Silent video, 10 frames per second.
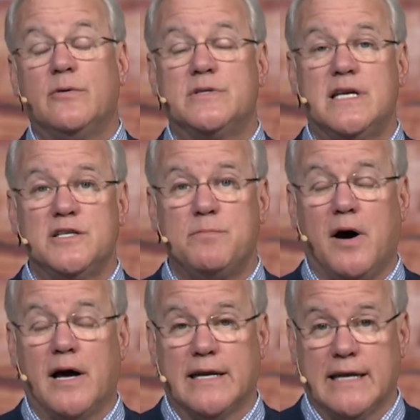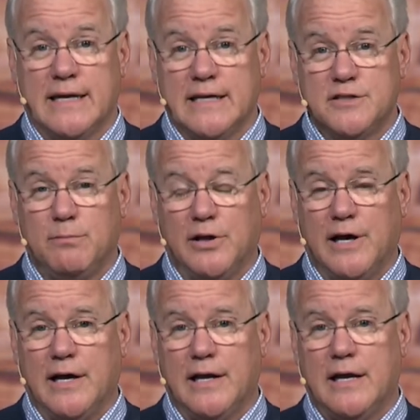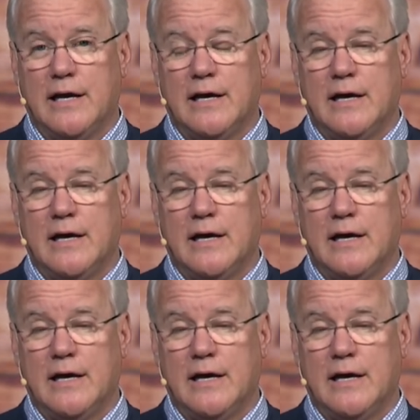it was his body and his blood